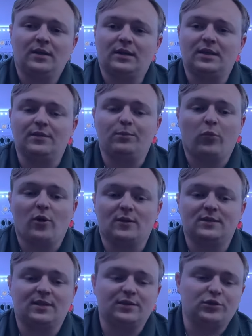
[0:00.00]
He
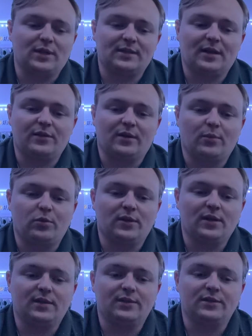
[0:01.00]
walked in, checked out a couple
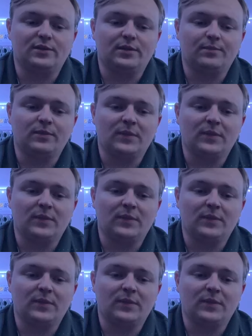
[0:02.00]
guns,